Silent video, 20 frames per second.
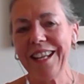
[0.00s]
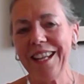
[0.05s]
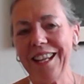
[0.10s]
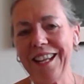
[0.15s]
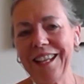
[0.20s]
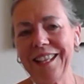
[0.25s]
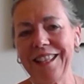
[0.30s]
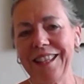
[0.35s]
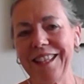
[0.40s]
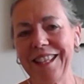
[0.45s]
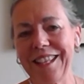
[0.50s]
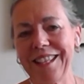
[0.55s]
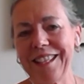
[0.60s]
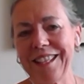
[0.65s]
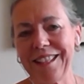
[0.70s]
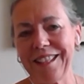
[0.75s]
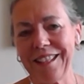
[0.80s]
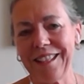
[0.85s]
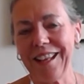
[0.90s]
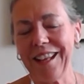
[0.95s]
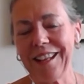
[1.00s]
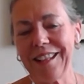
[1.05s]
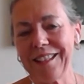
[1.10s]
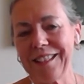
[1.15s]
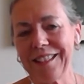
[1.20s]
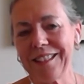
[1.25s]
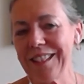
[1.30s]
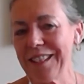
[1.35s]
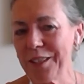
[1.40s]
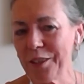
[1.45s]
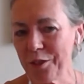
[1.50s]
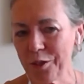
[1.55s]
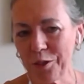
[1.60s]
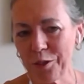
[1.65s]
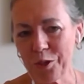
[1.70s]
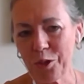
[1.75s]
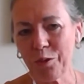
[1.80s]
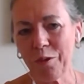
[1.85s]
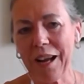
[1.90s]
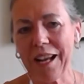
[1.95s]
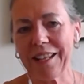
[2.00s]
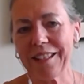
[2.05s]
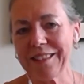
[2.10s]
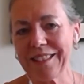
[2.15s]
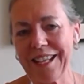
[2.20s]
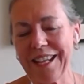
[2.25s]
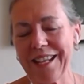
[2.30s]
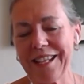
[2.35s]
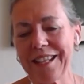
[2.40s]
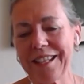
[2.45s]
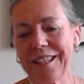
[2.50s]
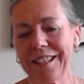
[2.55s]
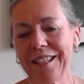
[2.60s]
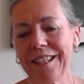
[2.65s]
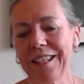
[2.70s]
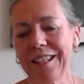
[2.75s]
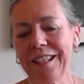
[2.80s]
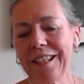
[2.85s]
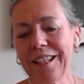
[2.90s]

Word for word: in the uh, clinical trial data.